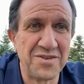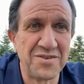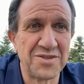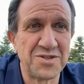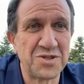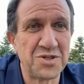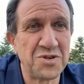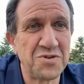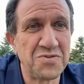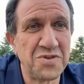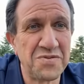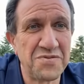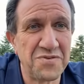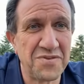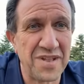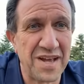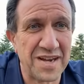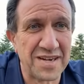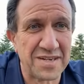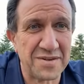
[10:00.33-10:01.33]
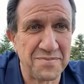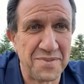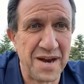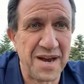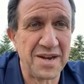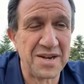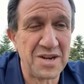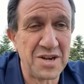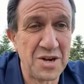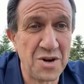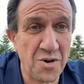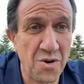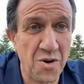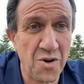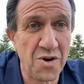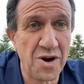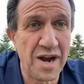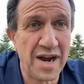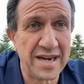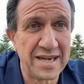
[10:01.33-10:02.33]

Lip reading: you as you reflect upon your